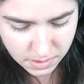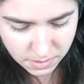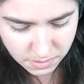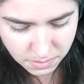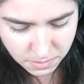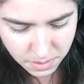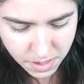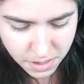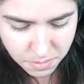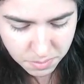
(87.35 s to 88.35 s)

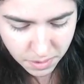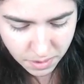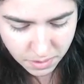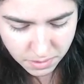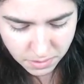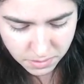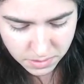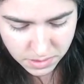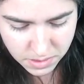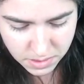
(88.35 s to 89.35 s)
Right about
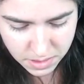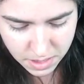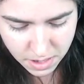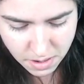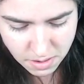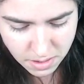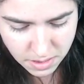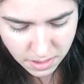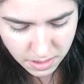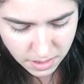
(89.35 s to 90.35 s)
there. I
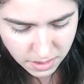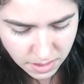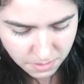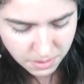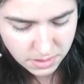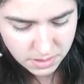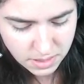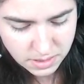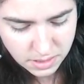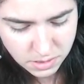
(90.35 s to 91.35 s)
think I like that, right?
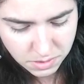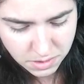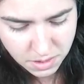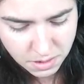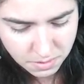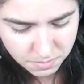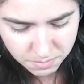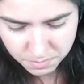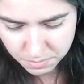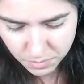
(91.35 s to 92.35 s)
That size right there.
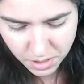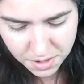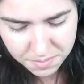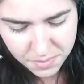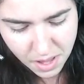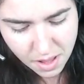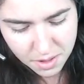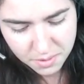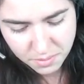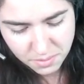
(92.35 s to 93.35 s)
Okay.
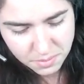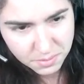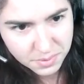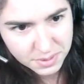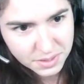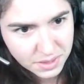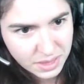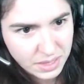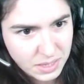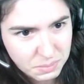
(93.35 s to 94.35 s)
Ooh, a
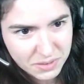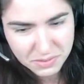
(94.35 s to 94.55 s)
little bit of a